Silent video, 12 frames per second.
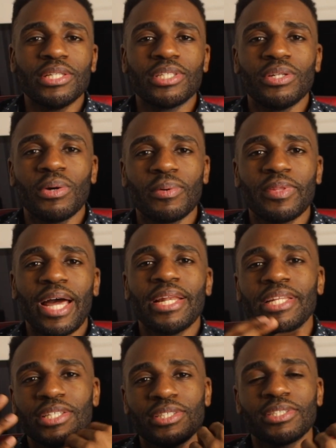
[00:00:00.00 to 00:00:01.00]
to know that
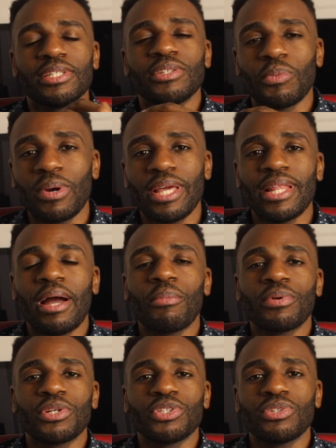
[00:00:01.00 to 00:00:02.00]
this is the way that I
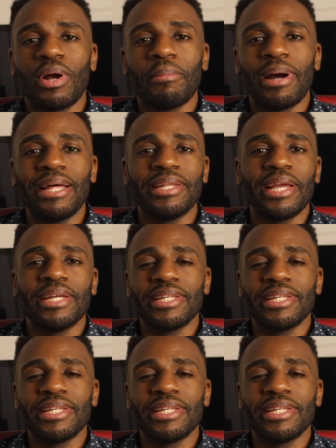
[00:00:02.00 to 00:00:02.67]
want to start my day,